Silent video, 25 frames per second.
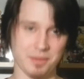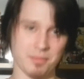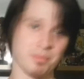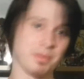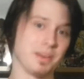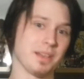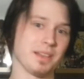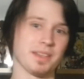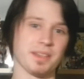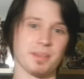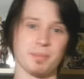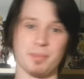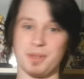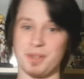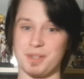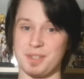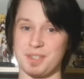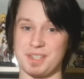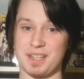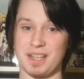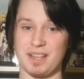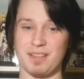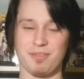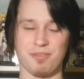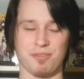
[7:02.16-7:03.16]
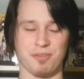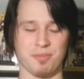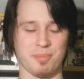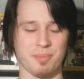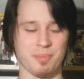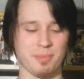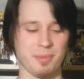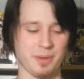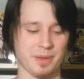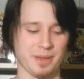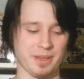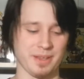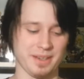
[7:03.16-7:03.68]
build them yourself,
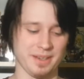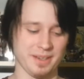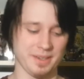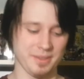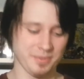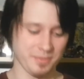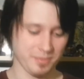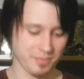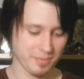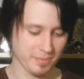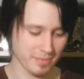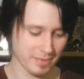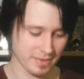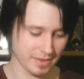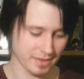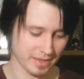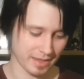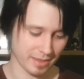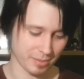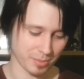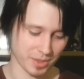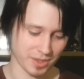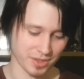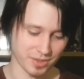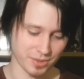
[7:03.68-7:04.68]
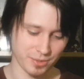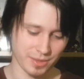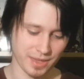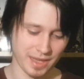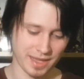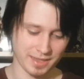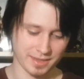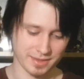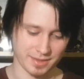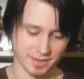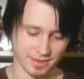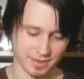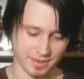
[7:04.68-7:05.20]
but I'm gonna do
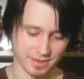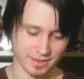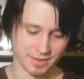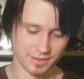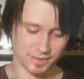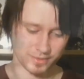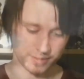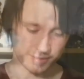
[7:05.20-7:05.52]
that and